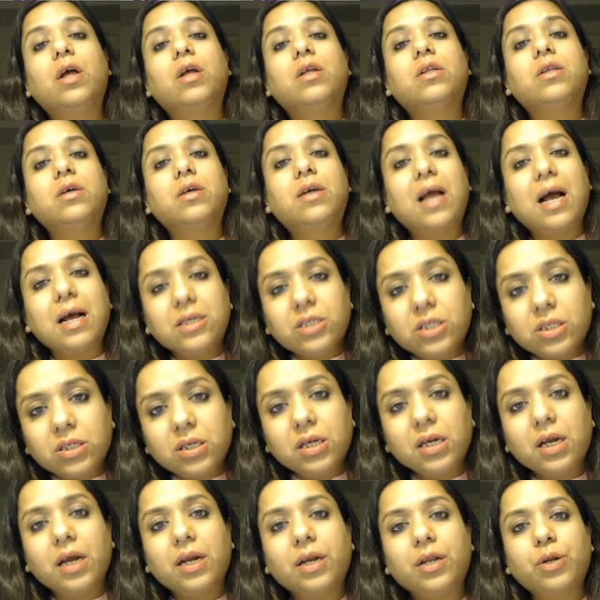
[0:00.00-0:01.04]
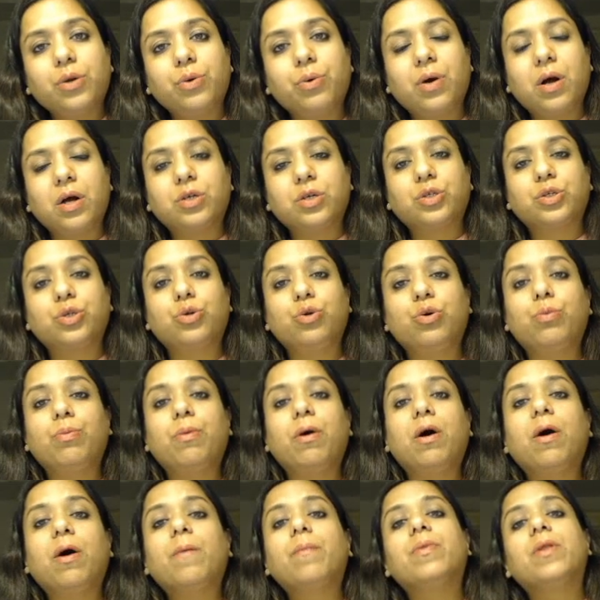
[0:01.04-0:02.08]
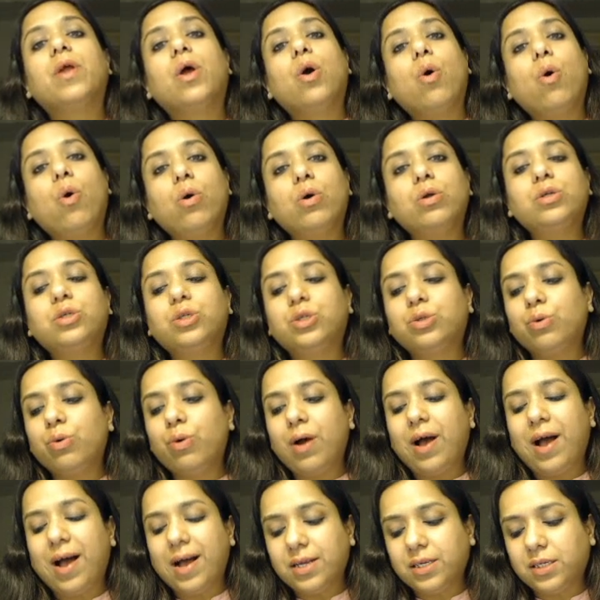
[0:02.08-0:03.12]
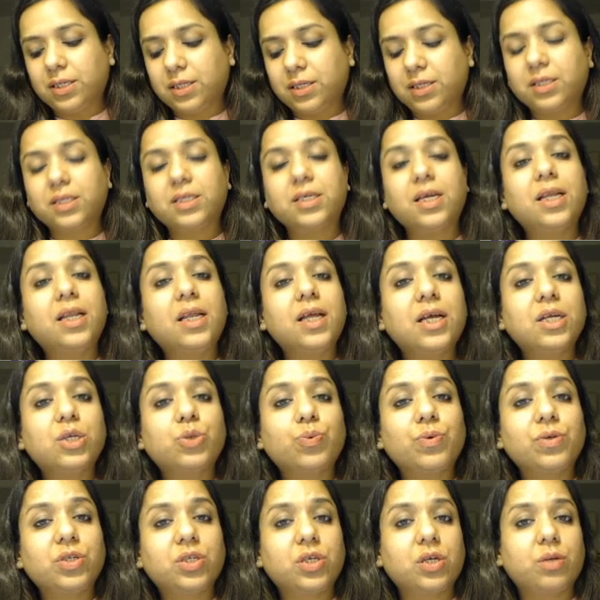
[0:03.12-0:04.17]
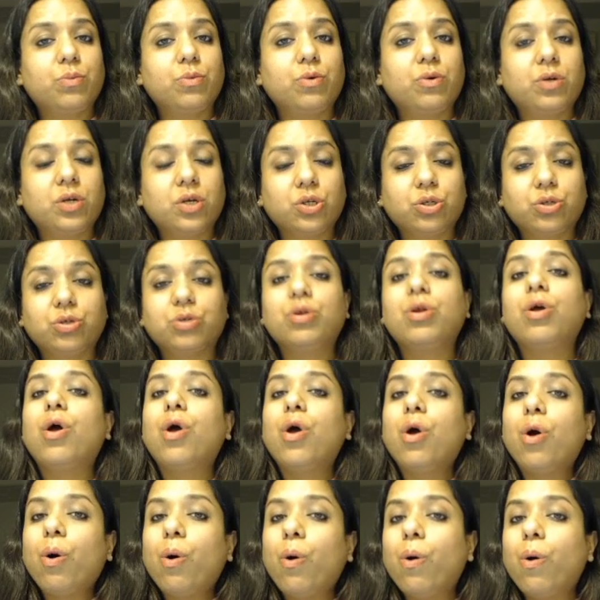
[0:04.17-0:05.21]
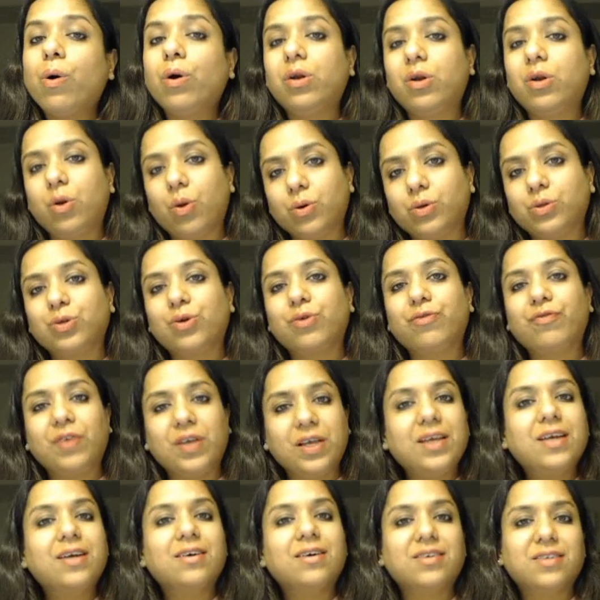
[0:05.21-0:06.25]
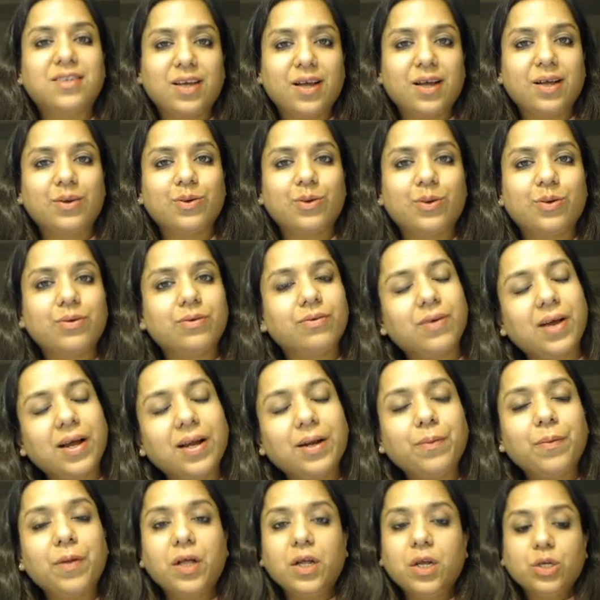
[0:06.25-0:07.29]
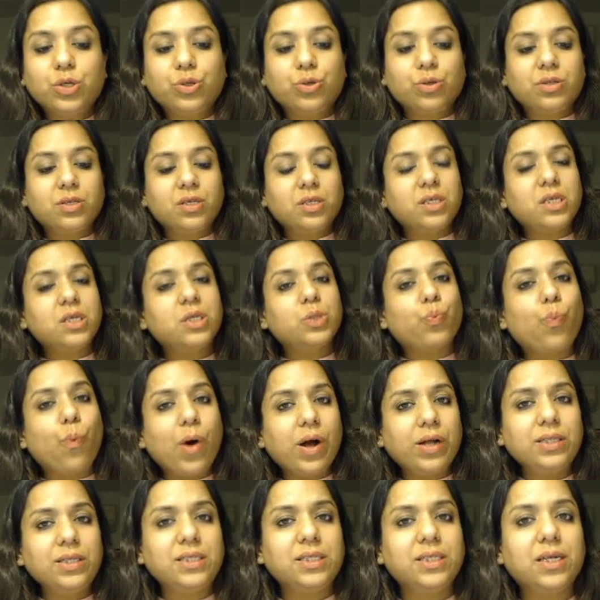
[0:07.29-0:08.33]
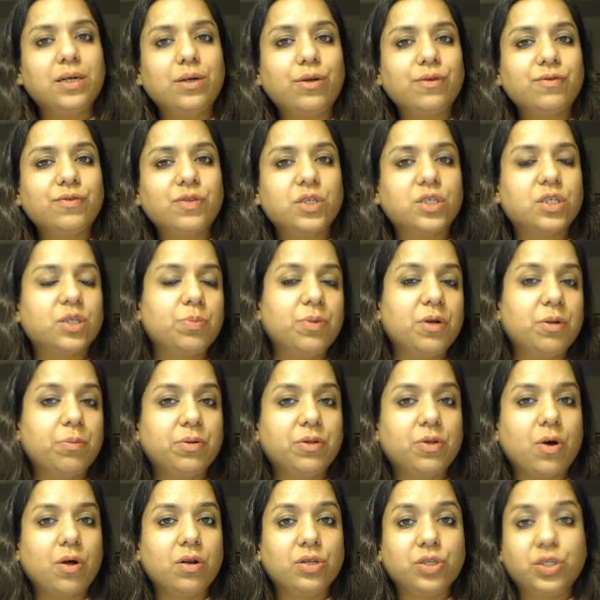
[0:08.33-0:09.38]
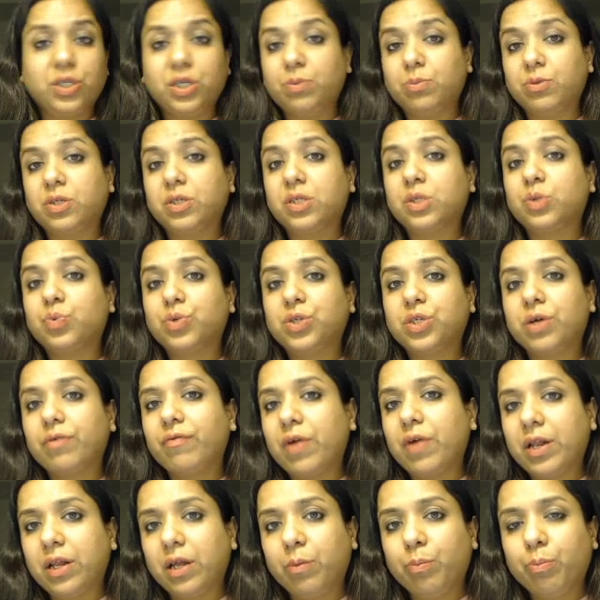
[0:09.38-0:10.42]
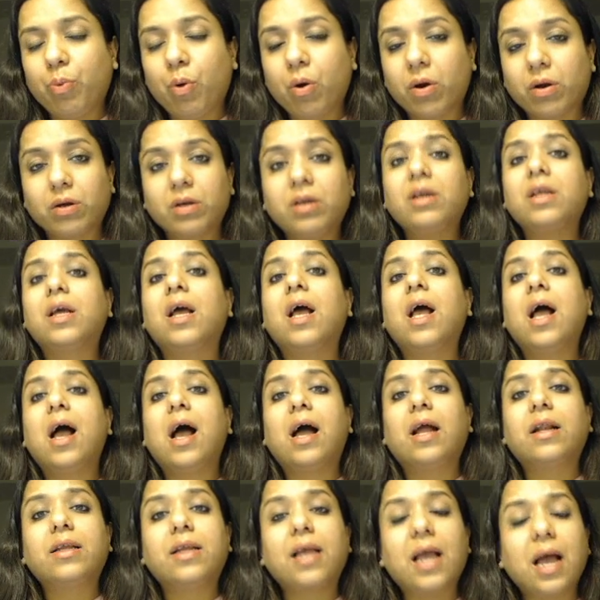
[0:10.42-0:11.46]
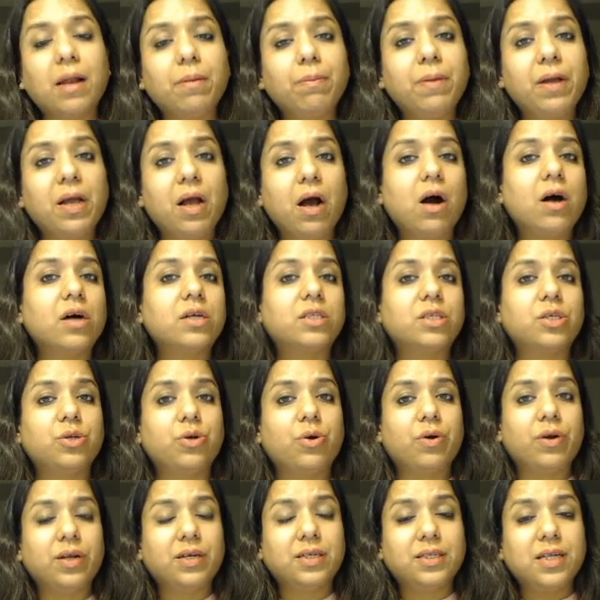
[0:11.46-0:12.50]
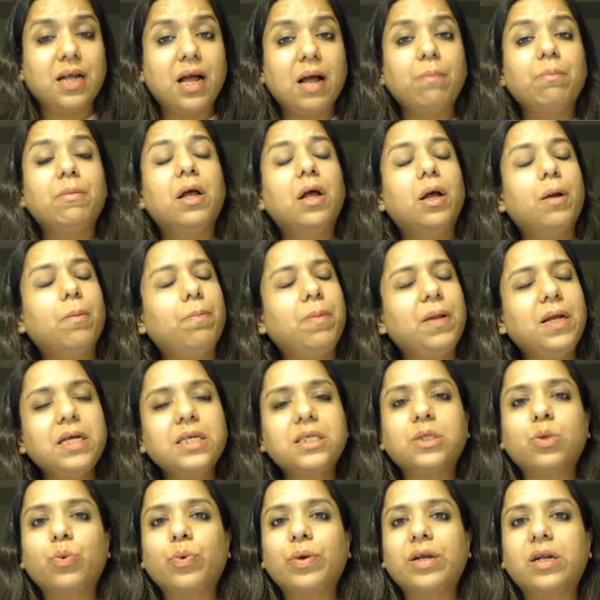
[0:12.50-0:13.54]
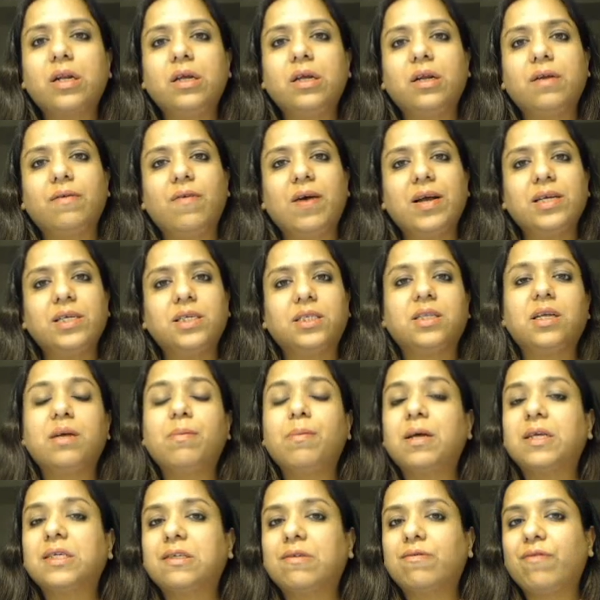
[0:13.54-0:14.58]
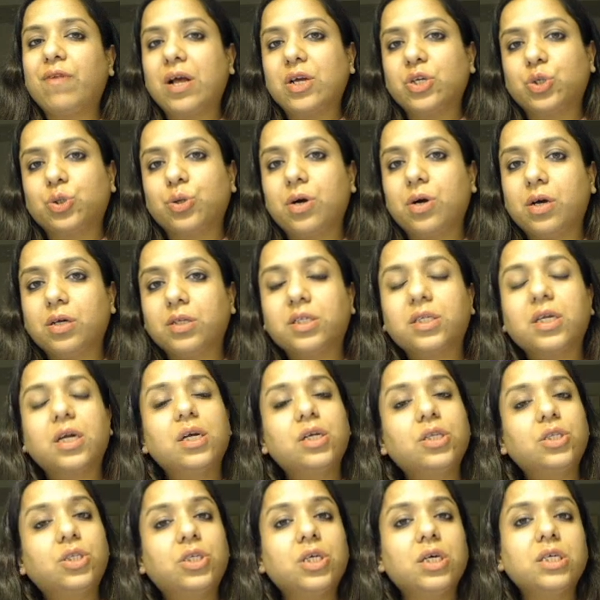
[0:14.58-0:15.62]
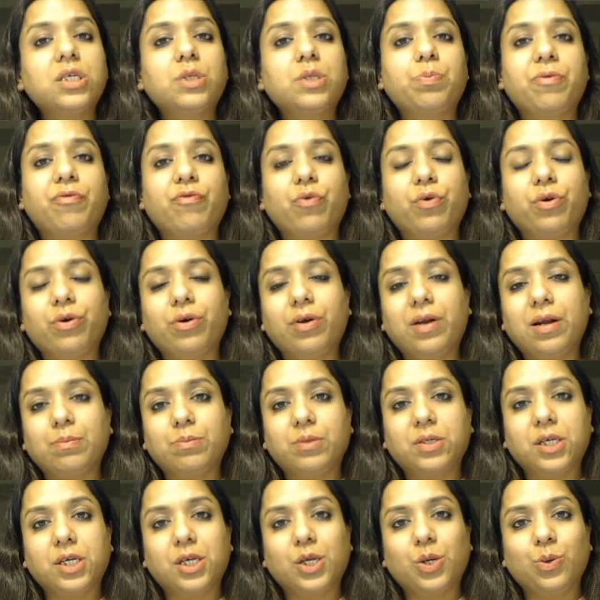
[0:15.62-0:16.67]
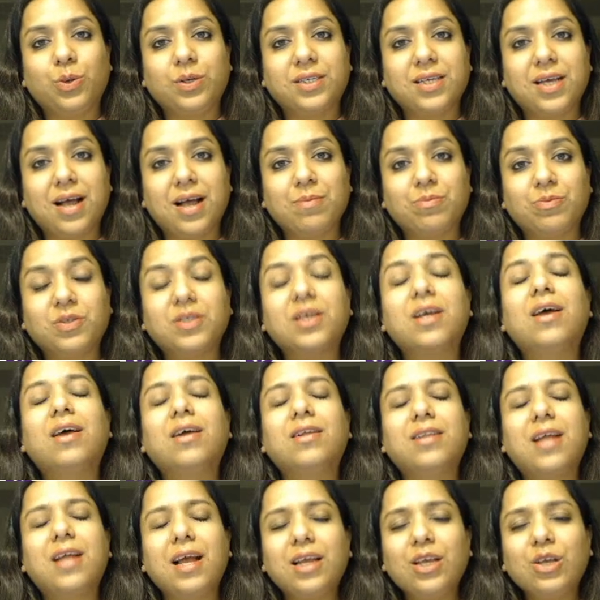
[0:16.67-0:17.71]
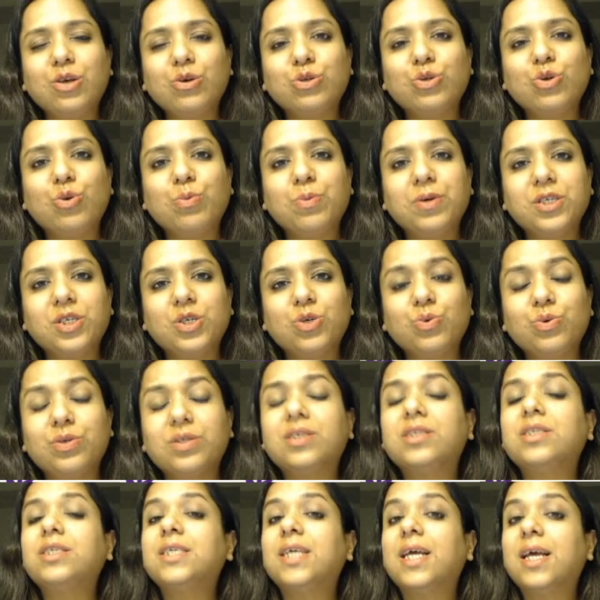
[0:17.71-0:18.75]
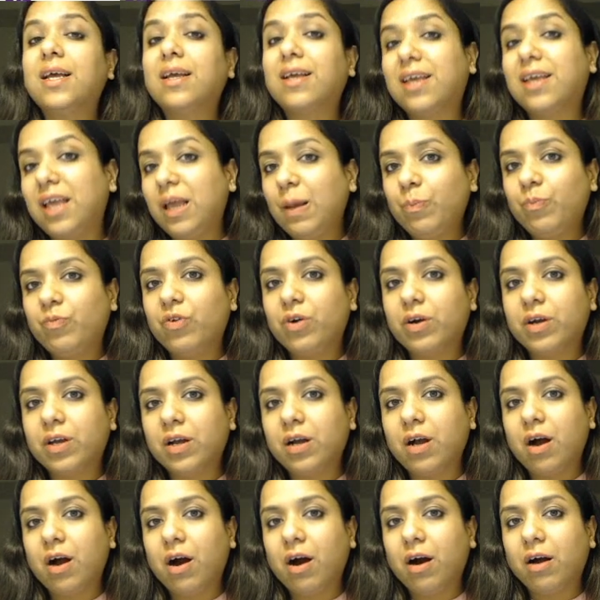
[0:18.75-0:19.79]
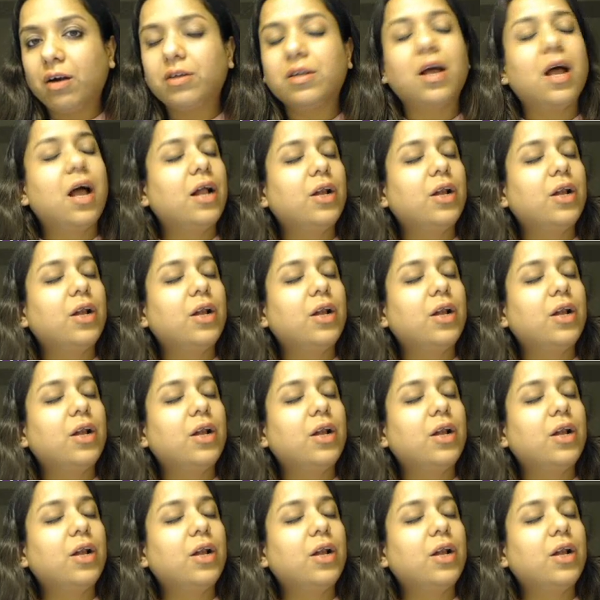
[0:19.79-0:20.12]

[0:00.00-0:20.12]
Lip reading: The gastric adenocarcinoma also has the CDH1 gene mutation or loss of E-cadherin, right? So this is one set of systemic pathology images which are very important and can be asked in your exam. Please quickly revise them as flashcards just before your MCQ exams. Thank you so much, students. Keep working hard.